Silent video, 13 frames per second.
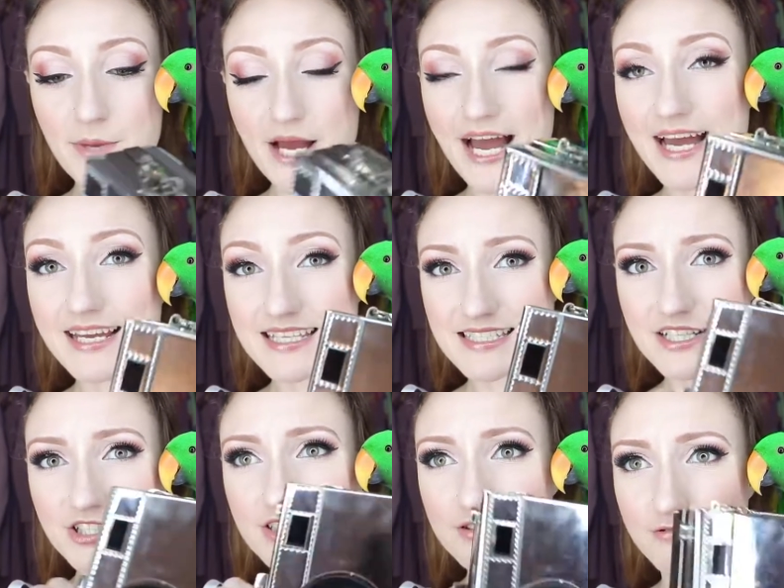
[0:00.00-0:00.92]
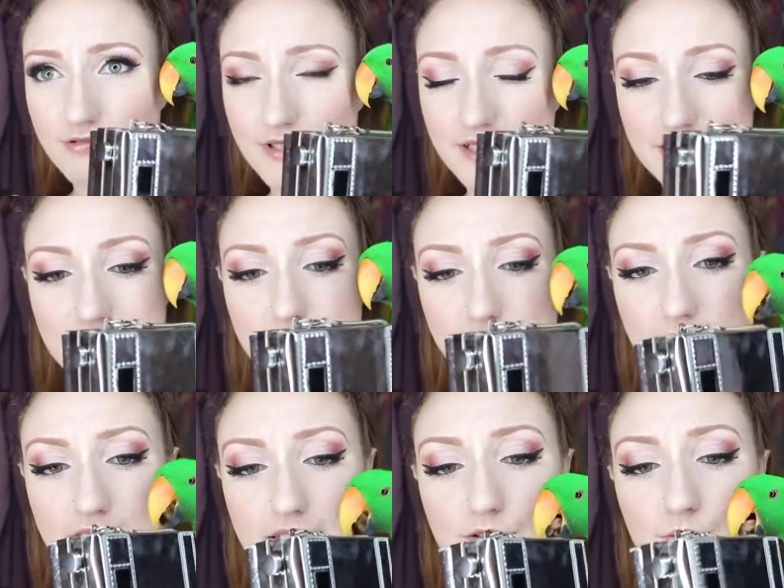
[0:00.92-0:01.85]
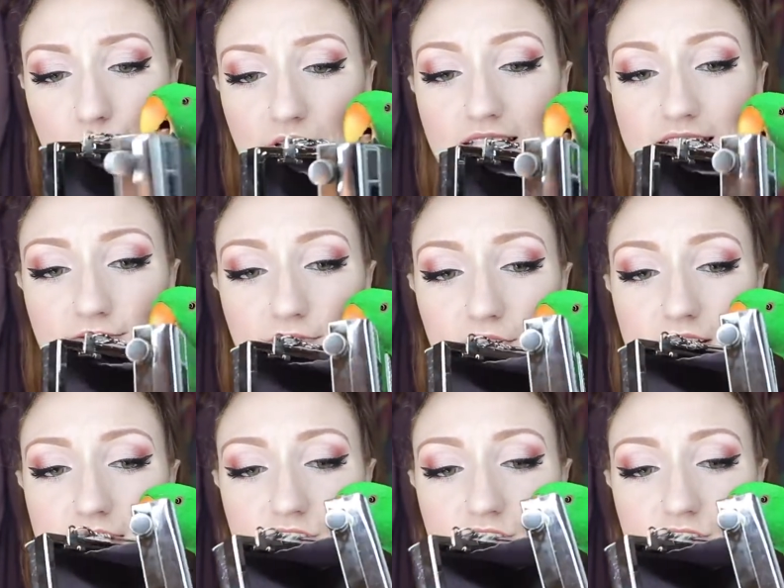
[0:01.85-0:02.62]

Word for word: bag is actually really, really good. It's very